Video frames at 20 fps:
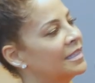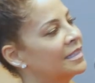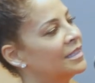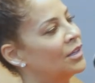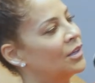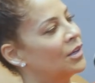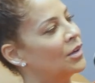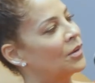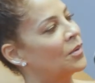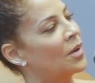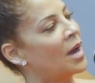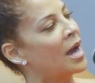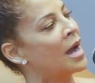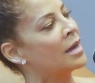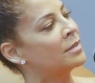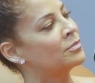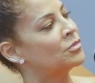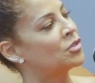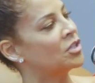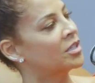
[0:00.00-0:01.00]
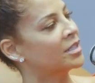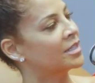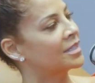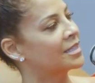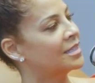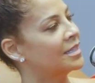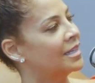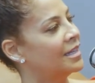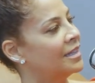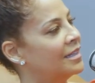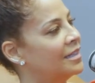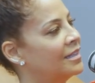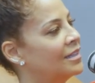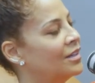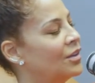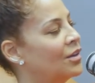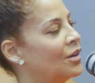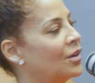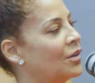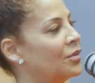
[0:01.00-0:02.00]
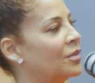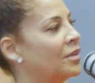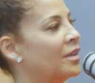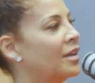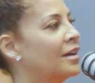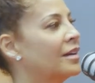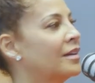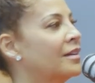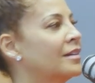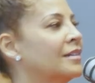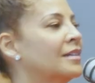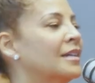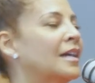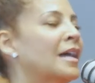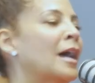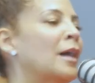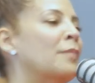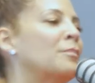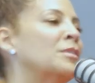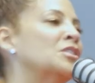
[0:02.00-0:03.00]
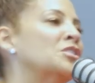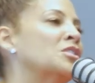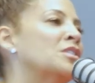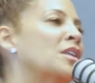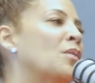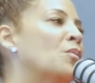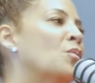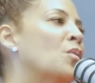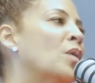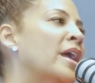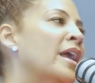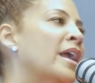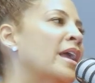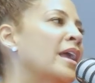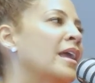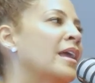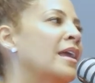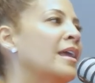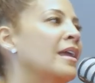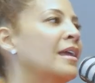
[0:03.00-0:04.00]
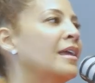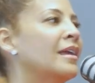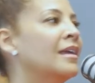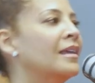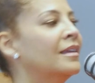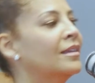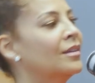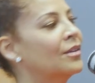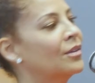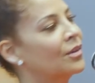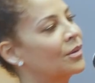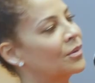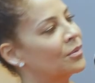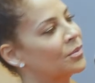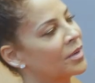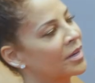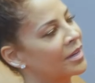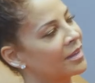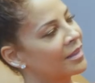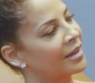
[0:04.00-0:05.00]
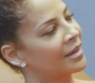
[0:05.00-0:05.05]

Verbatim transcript: you know objects and you know yeah. their how much they weigh you know where yeah.